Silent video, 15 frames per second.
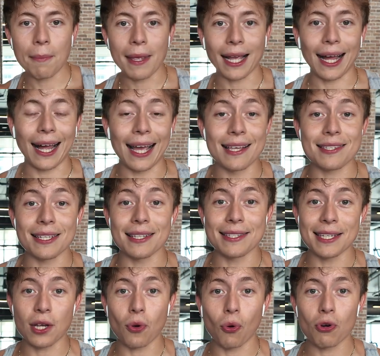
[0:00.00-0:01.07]
Make an
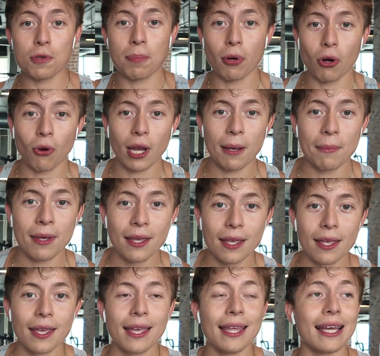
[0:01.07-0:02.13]
ICT course program.
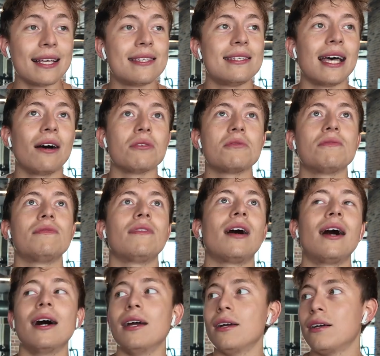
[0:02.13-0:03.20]
That sounds
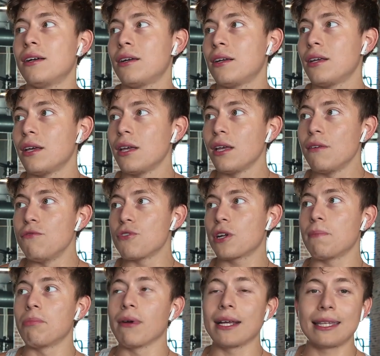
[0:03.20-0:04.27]
fire. You
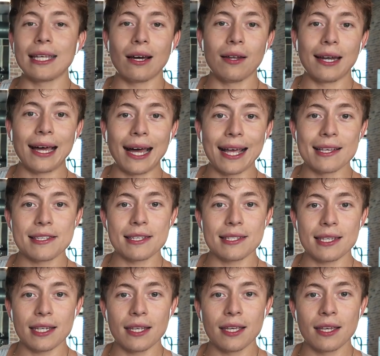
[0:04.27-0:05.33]
could break down
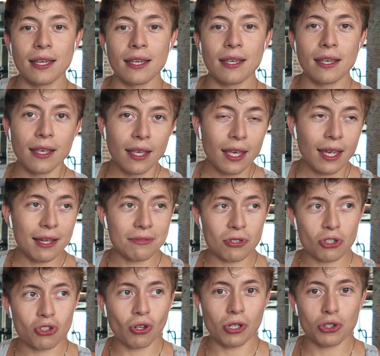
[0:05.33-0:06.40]
ICT into
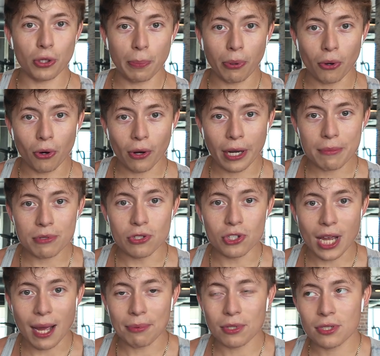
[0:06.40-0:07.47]
structured programs and
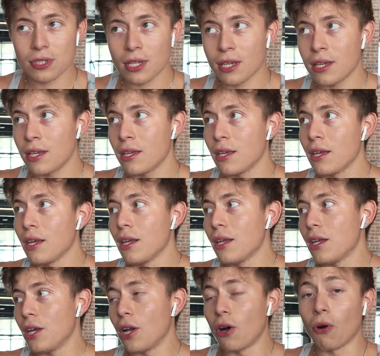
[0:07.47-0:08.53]
chapters,
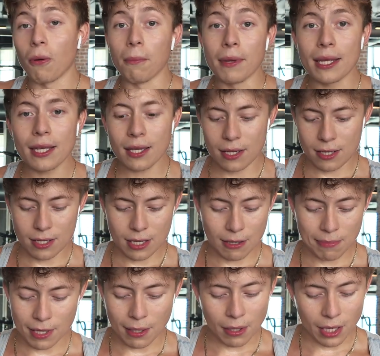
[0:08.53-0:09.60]
or me, it'd
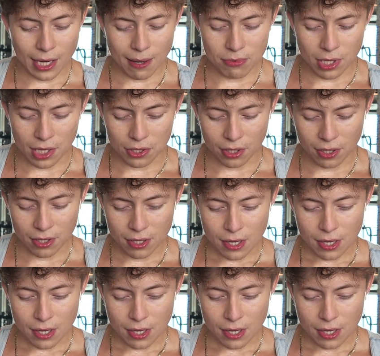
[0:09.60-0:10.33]
be a game changer.